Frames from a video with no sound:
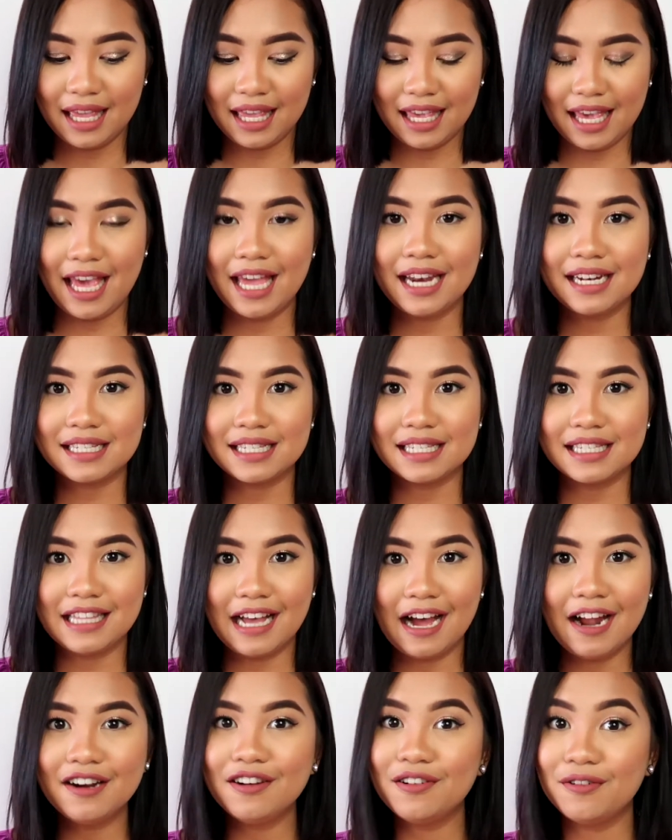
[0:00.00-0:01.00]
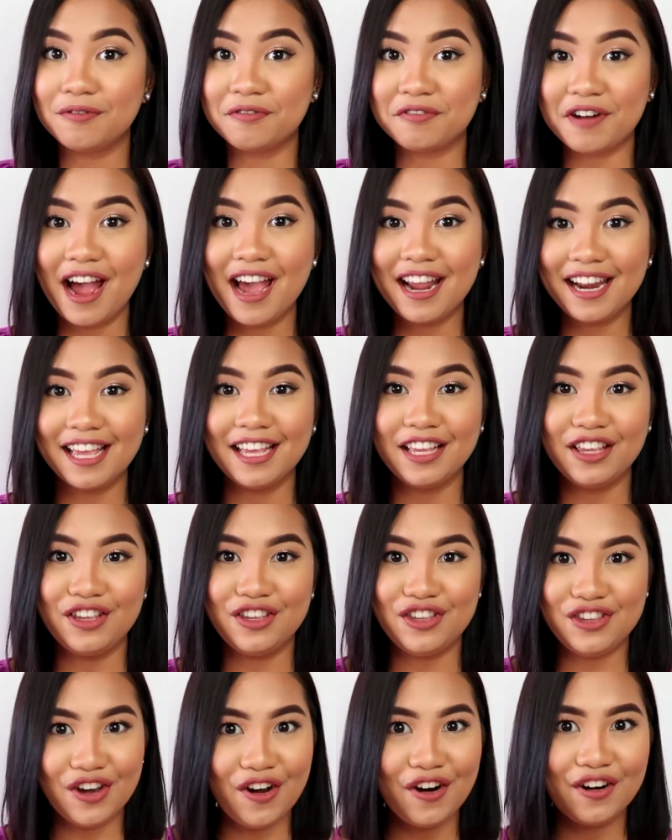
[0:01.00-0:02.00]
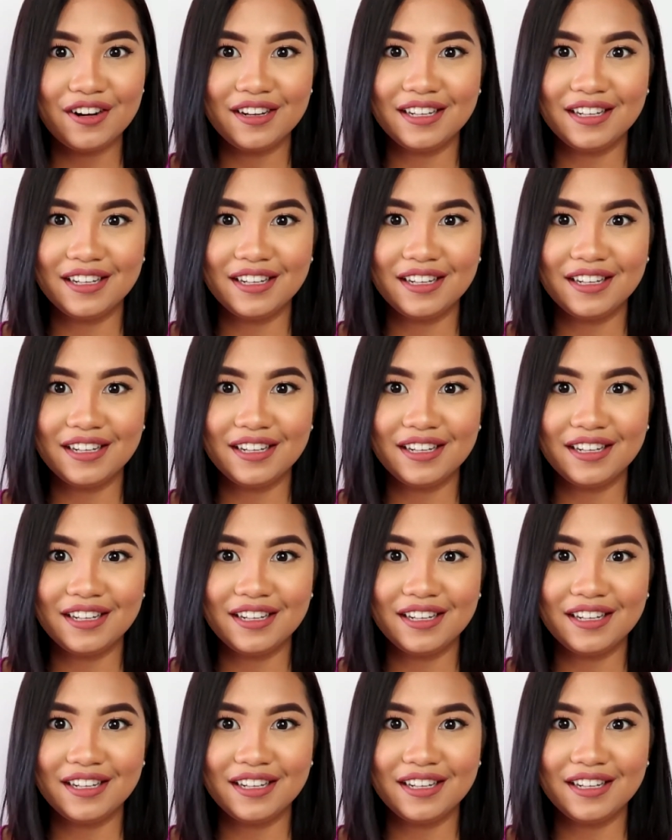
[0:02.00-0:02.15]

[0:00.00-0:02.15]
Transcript: can start writing your